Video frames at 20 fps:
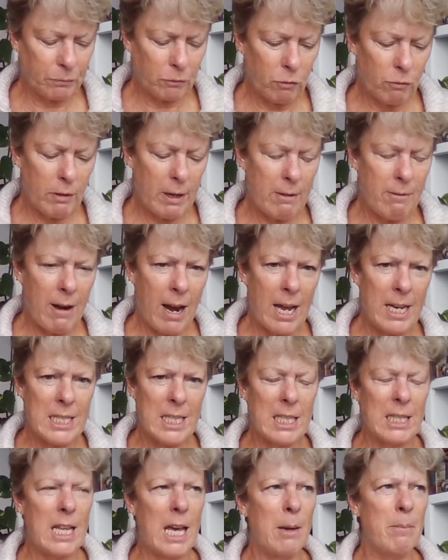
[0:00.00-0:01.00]

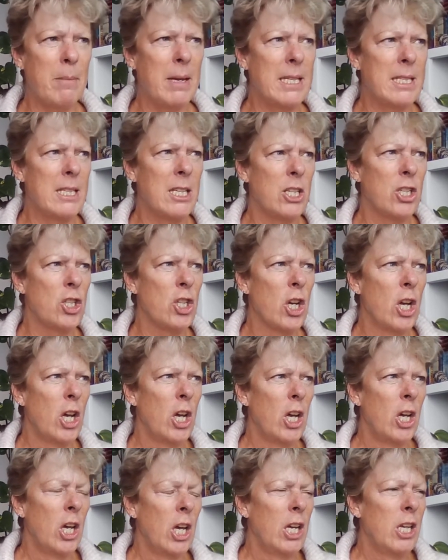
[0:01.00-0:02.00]
Rewriting that message,
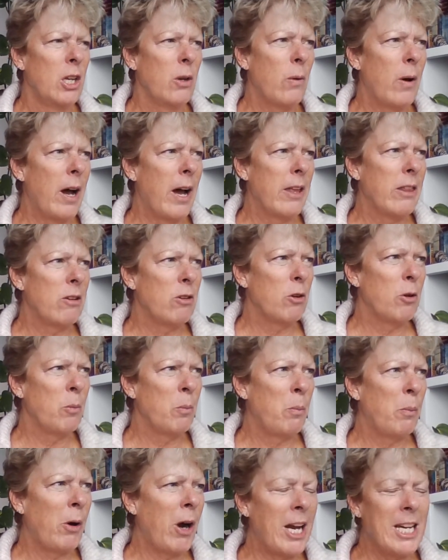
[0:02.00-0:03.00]
you either
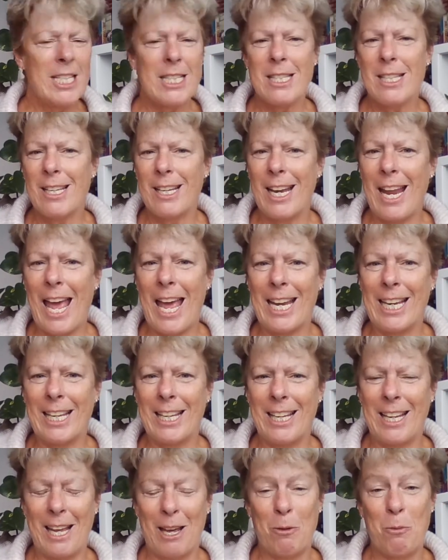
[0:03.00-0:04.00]
embrace it
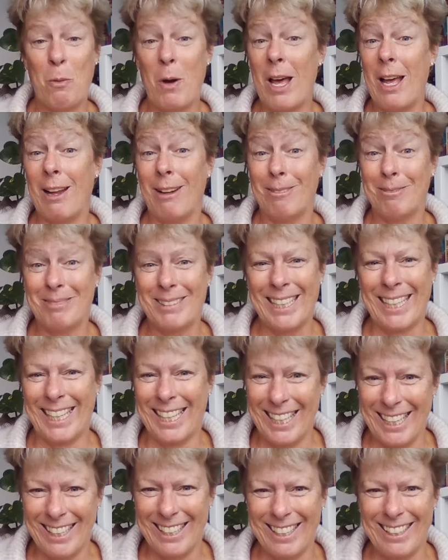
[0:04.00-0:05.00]
and, well,
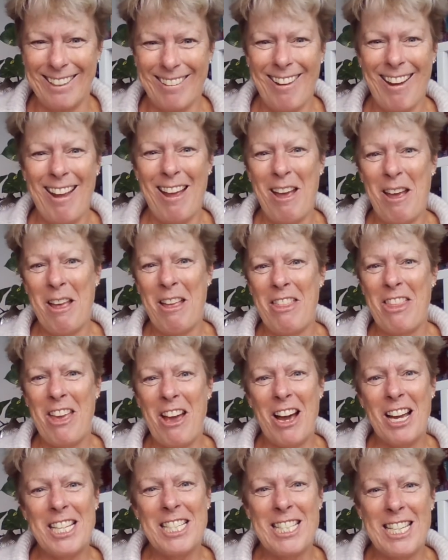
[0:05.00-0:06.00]

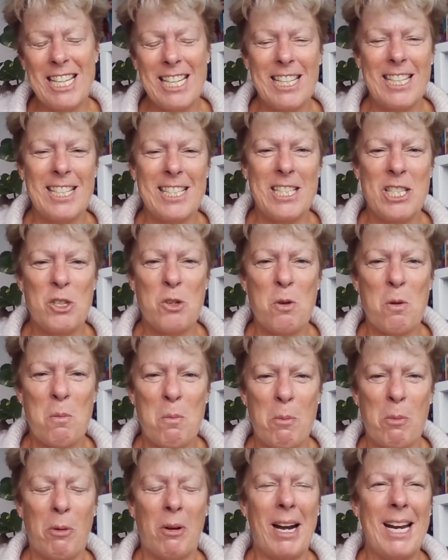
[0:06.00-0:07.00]
the ideal is to
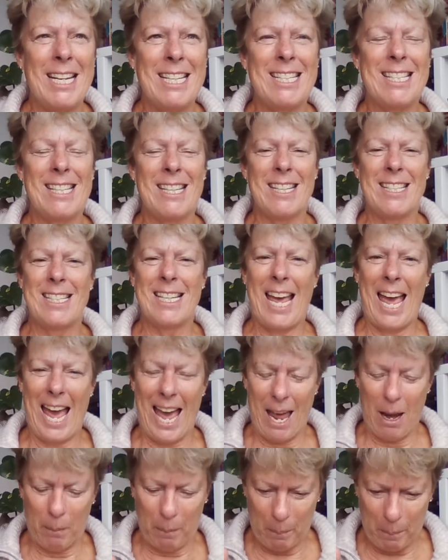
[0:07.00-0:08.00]
embrace it
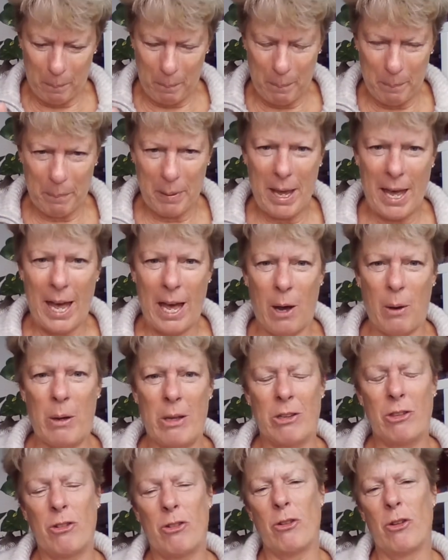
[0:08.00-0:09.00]
and
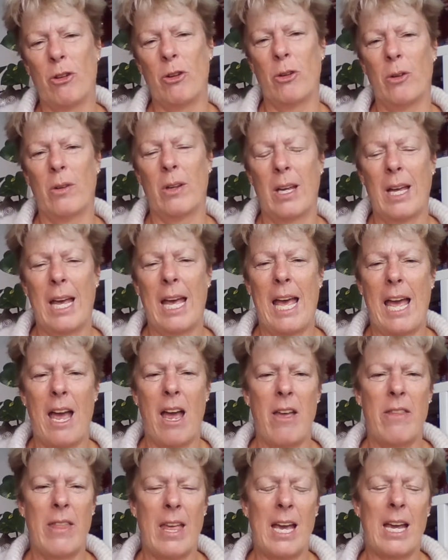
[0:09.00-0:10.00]
power through,
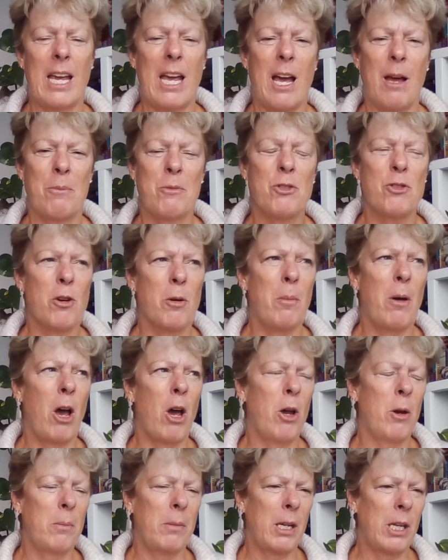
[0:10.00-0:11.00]
and that comes from
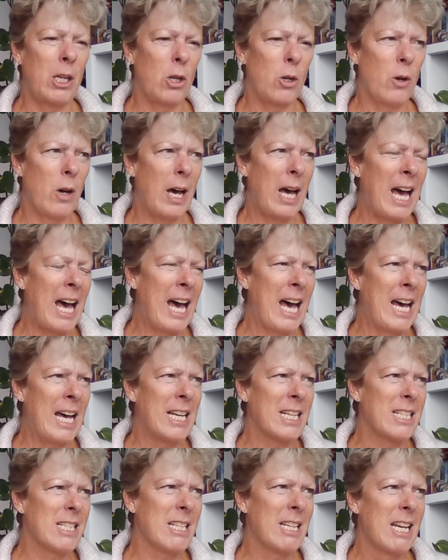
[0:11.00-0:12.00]
opening your
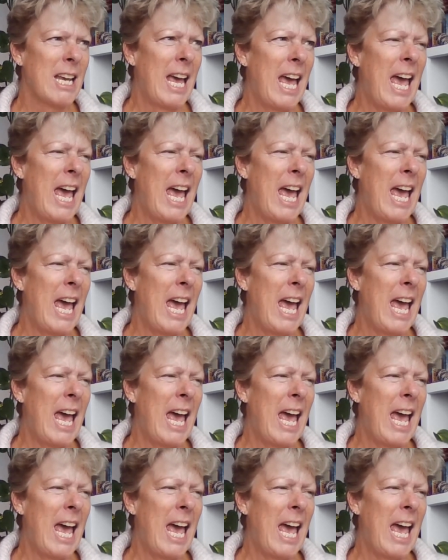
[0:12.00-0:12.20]
heart